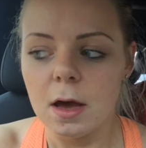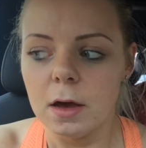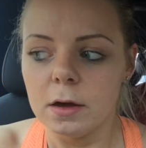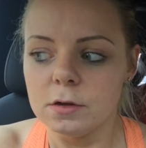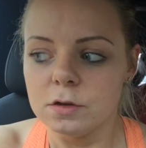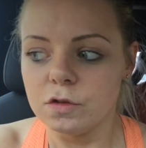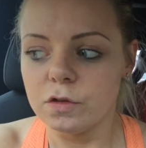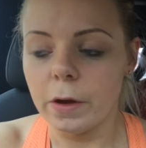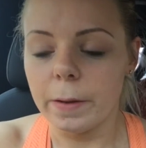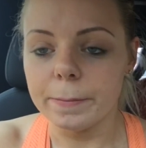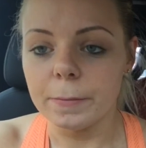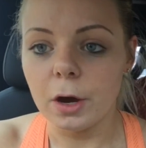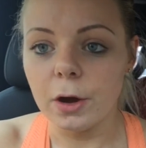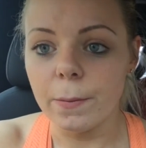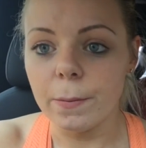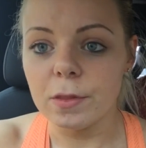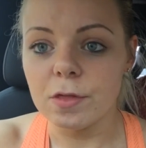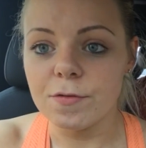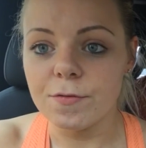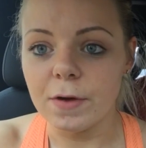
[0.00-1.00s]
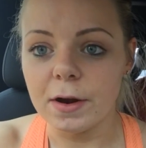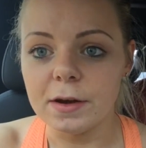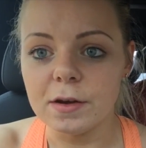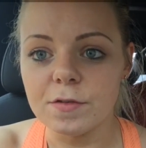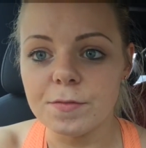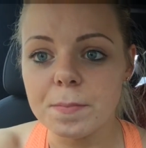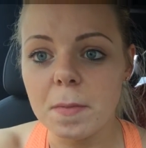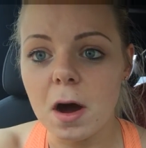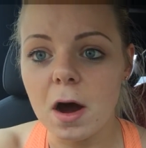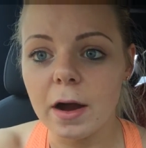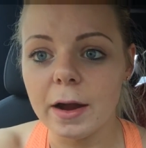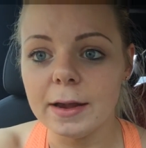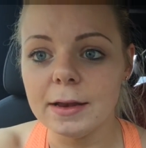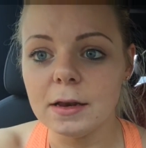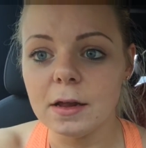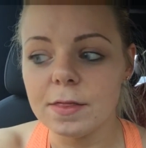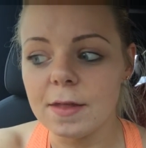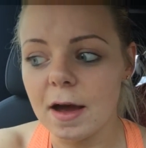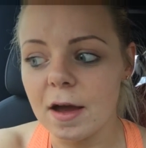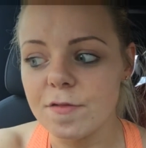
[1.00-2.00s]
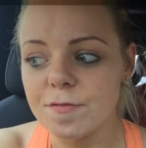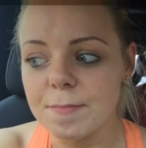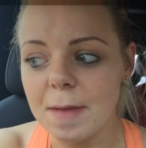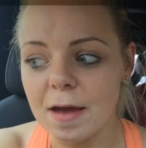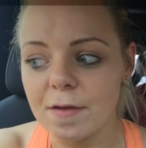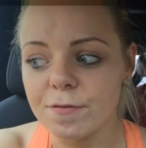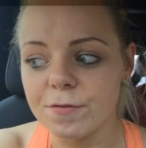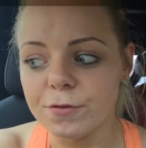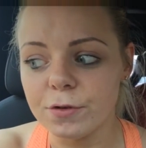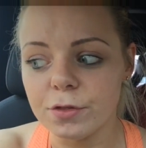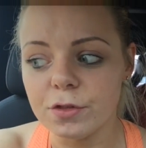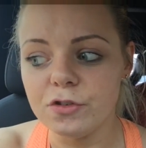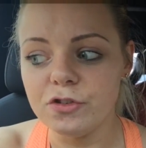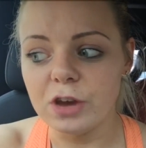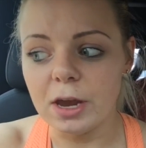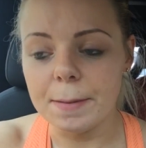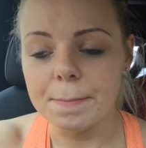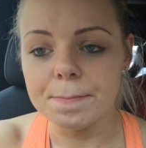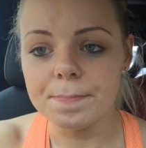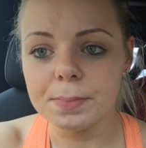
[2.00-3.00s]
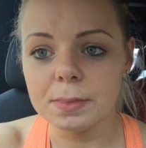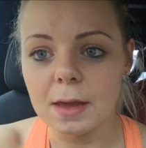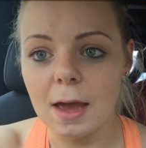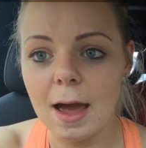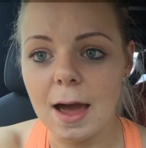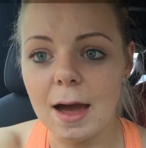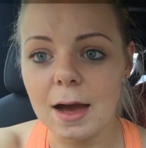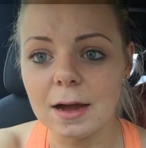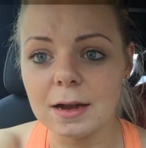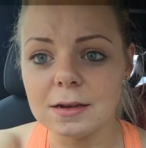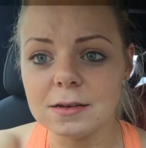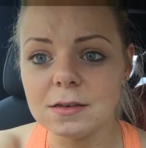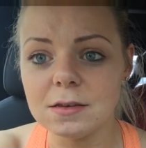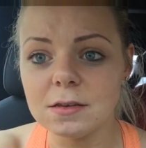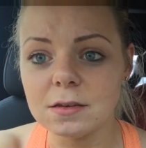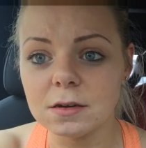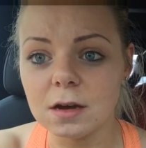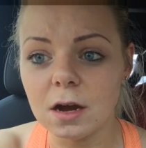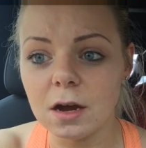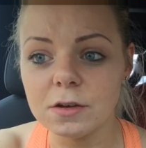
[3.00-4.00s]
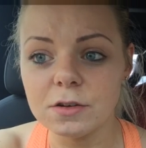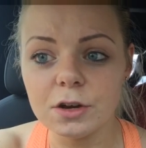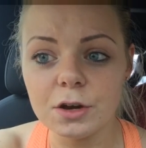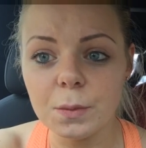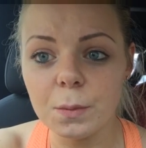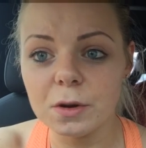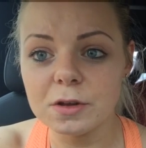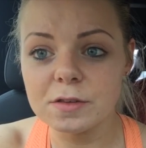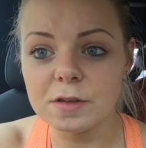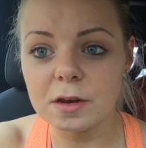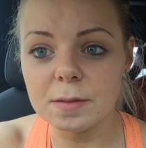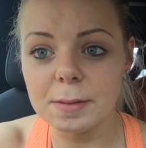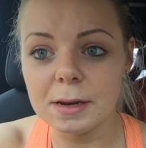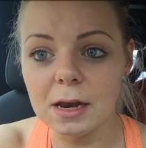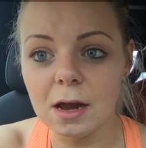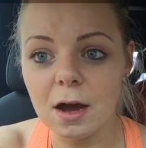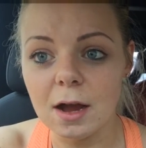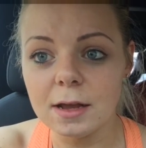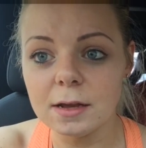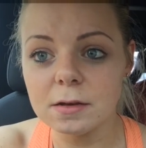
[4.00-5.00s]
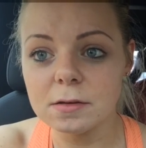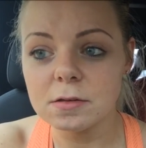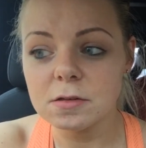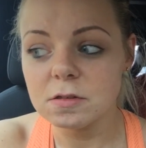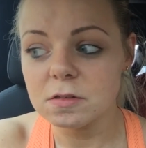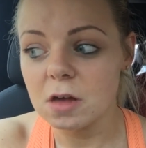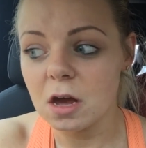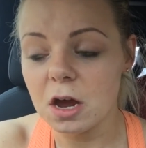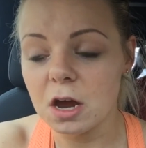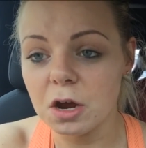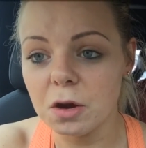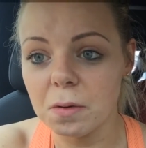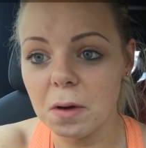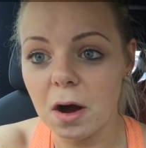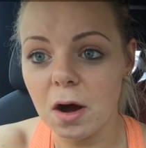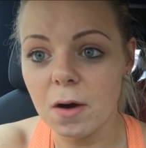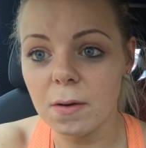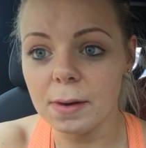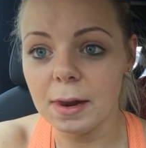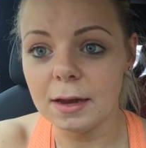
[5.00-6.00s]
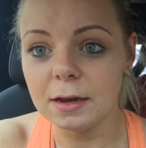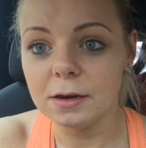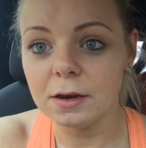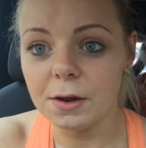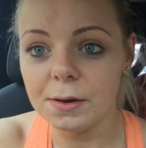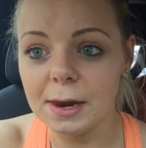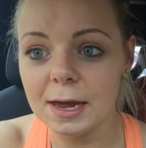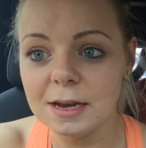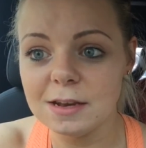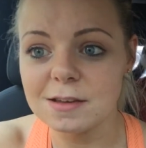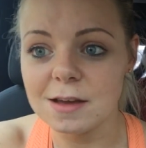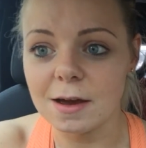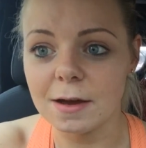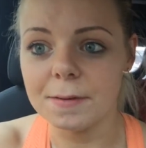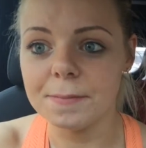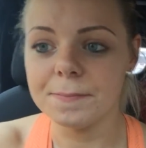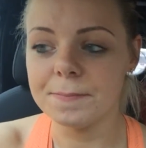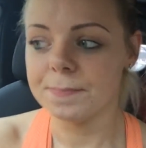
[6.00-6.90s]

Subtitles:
So I'm going with a friend of mine that I've met through the gym, and I don't know what it's going to be like, so I'll let you know later.